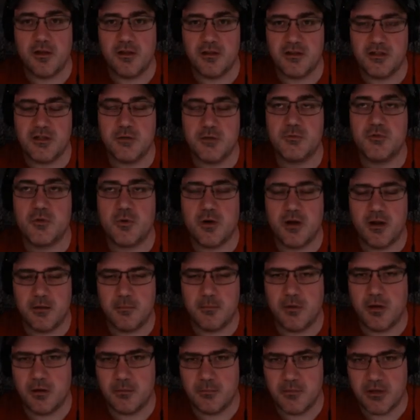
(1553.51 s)
Subscribe
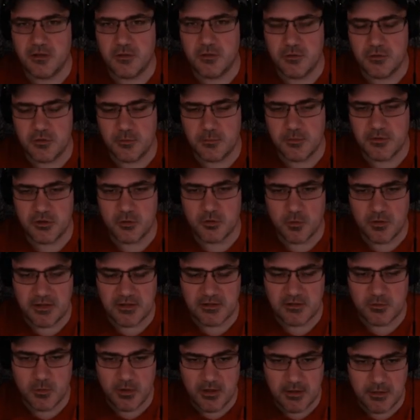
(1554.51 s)
on my YouTube
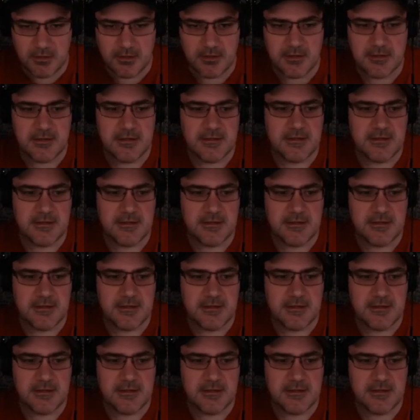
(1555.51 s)
as well.